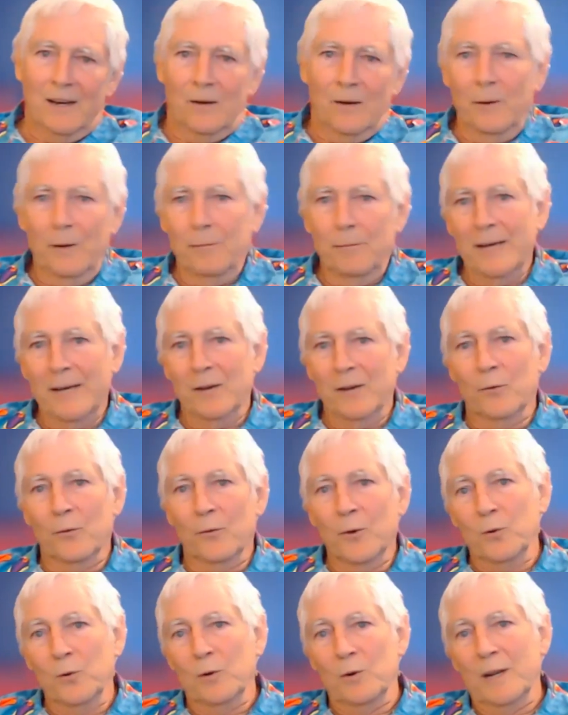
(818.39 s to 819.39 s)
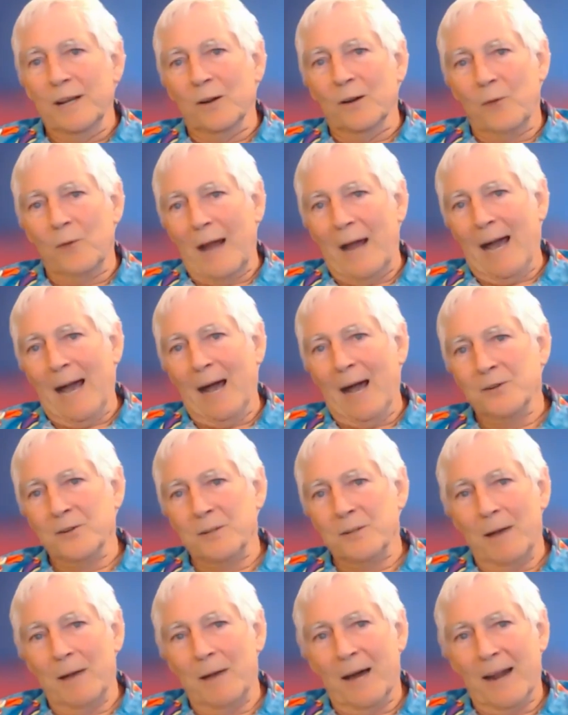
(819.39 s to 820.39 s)
We being rudely aroused
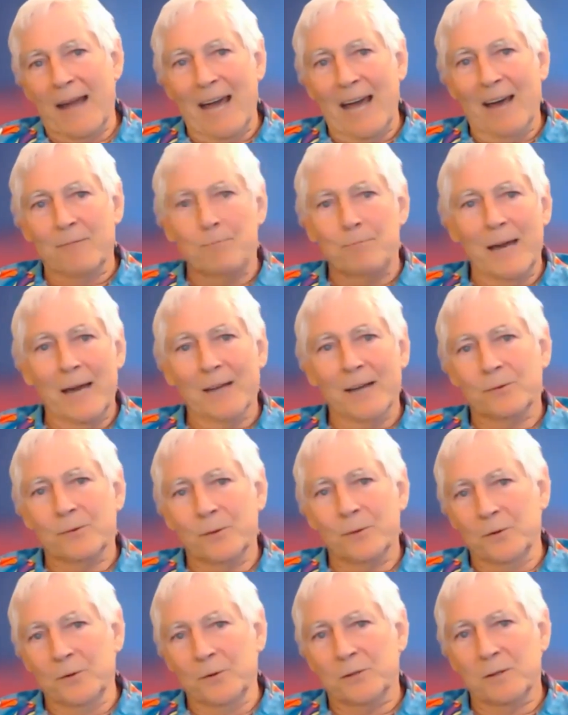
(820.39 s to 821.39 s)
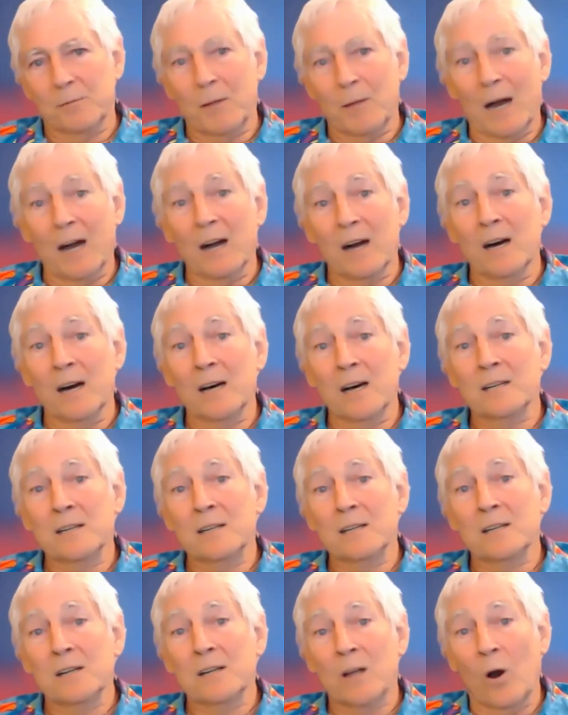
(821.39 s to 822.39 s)
about 1/2 rooster by
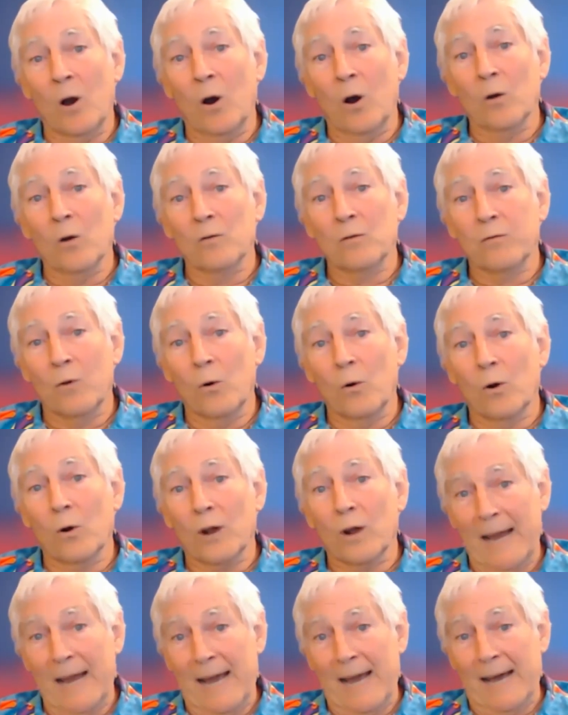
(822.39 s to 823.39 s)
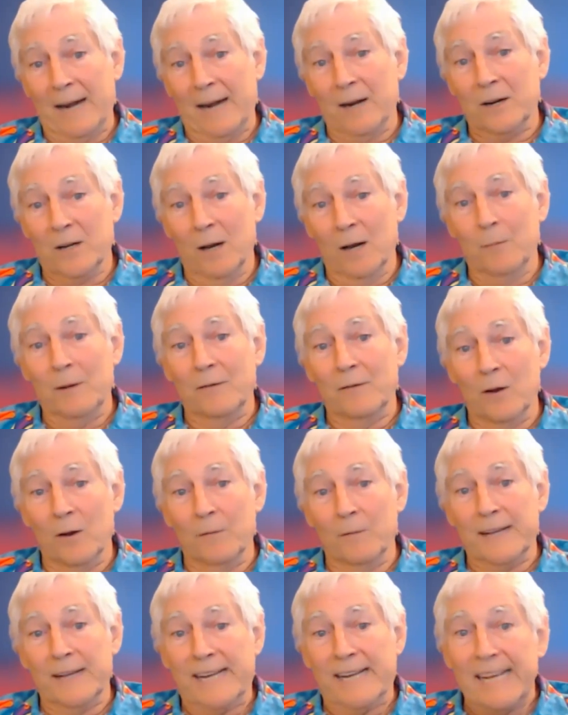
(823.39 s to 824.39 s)
uncalled for clatter coming
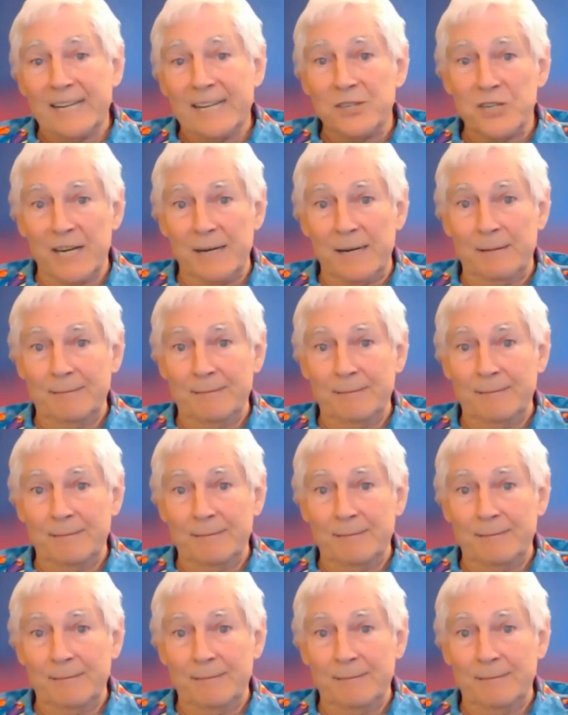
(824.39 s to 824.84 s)
from the kitchen.